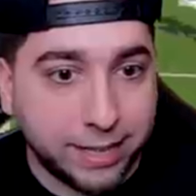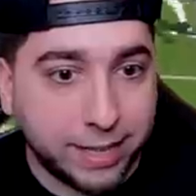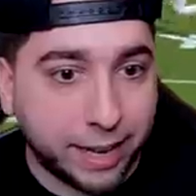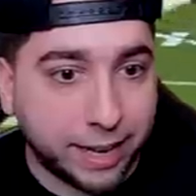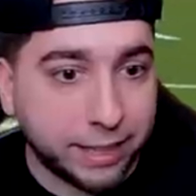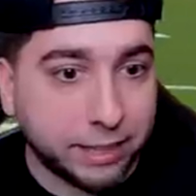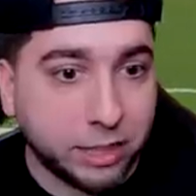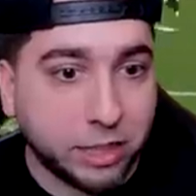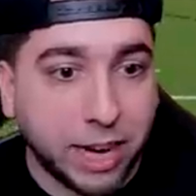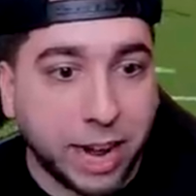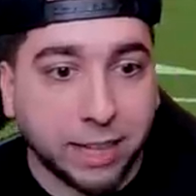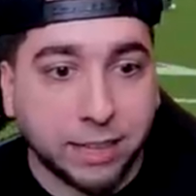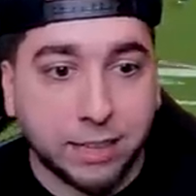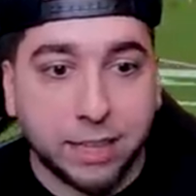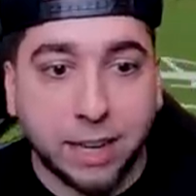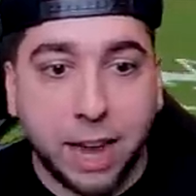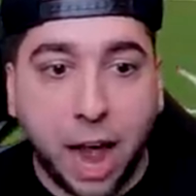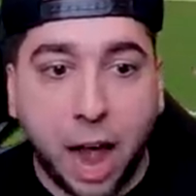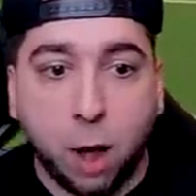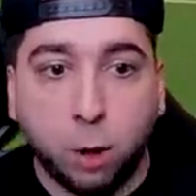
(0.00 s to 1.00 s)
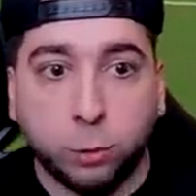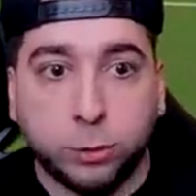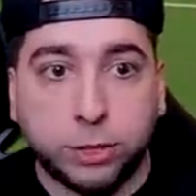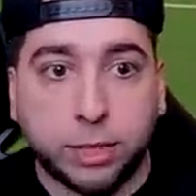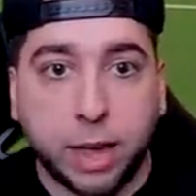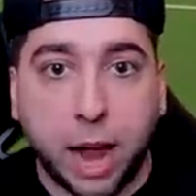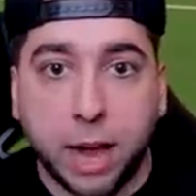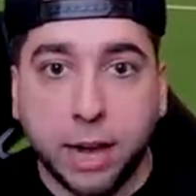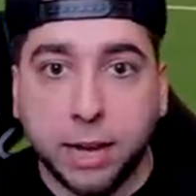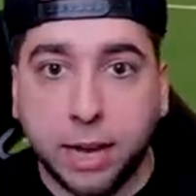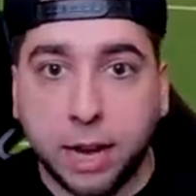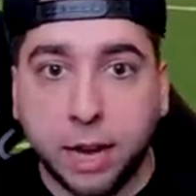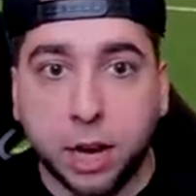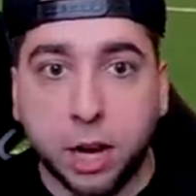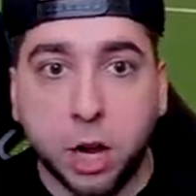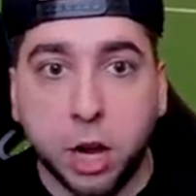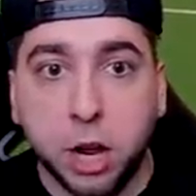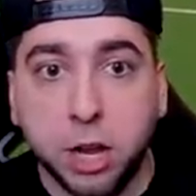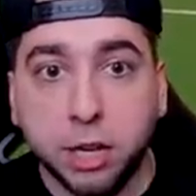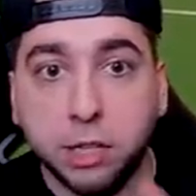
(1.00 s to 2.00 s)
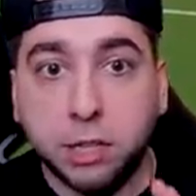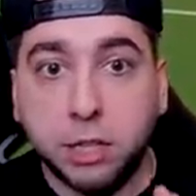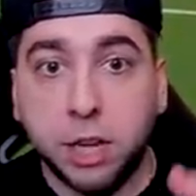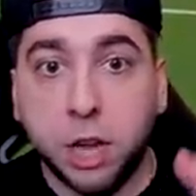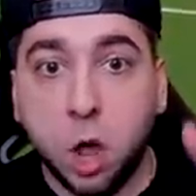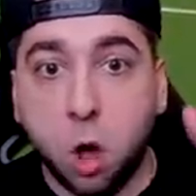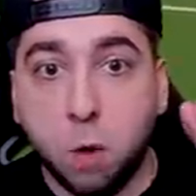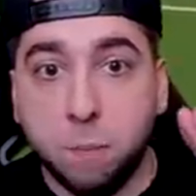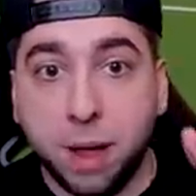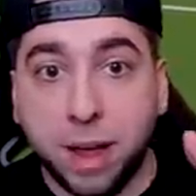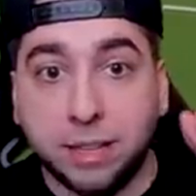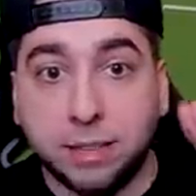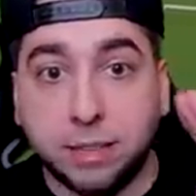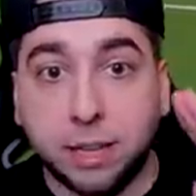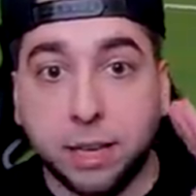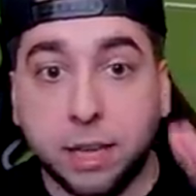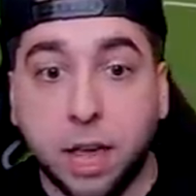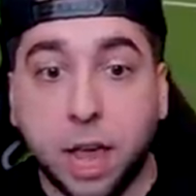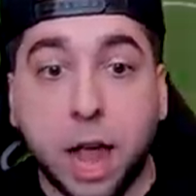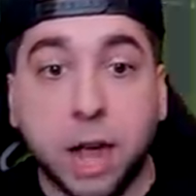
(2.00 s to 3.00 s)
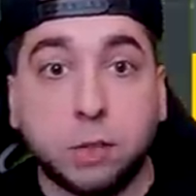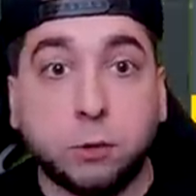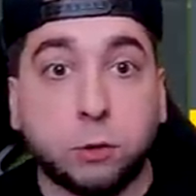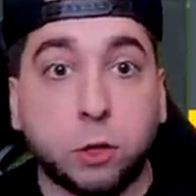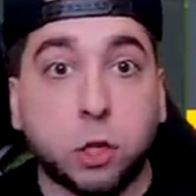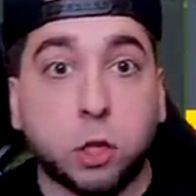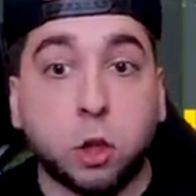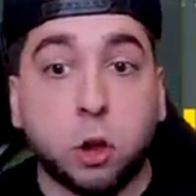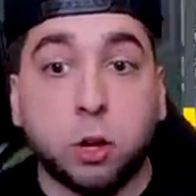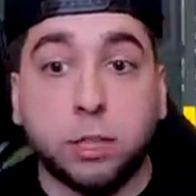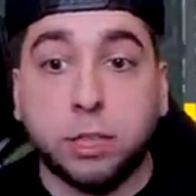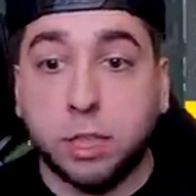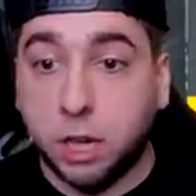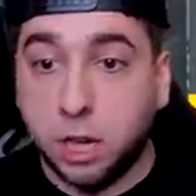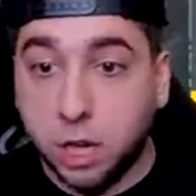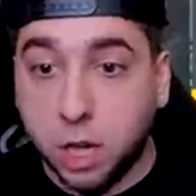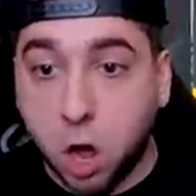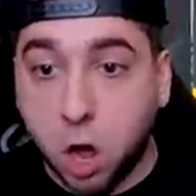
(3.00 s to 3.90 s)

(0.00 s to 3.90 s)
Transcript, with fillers: to take a shot to the outside here. T.O. makes the catch for 13